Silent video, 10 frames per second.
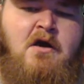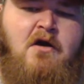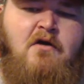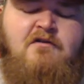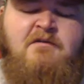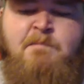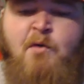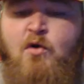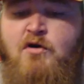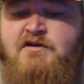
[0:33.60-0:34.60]

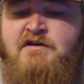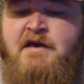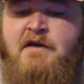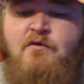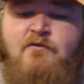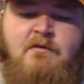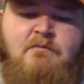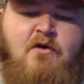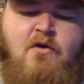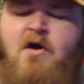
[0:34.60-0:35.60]
sports channels, I'm
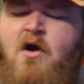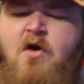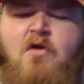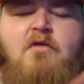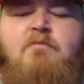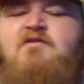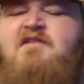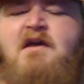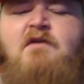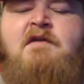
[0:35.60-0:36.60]
talking all of them
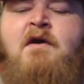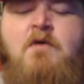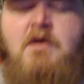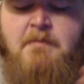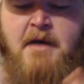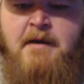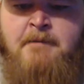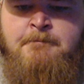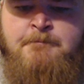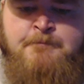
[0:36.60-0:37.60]
still talking about it.
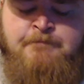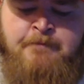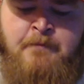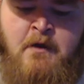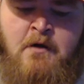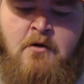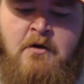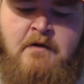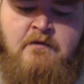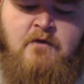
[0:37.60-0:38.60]

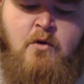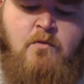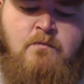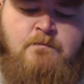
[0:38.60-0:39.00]
Okay, so